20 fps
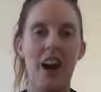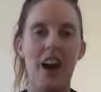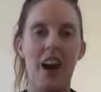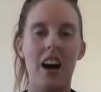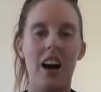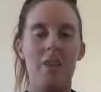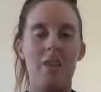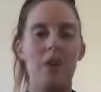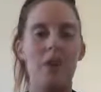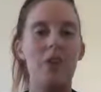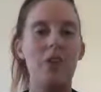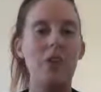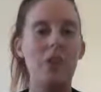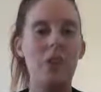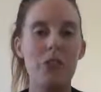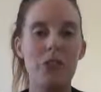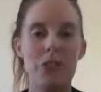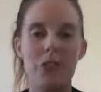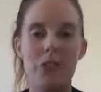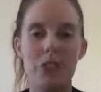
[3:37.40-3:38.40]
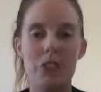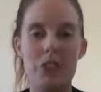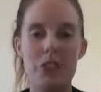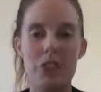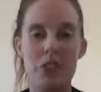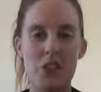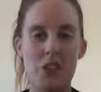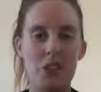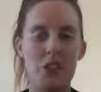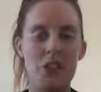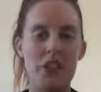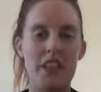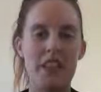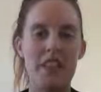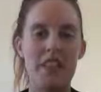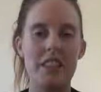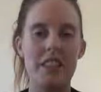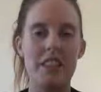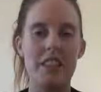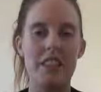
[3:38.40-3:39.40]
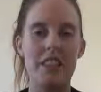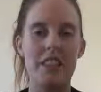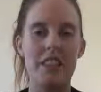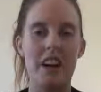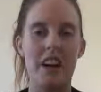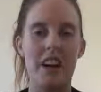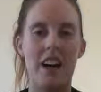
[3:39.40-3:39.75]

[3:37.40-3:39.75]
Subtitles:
a lot of the stories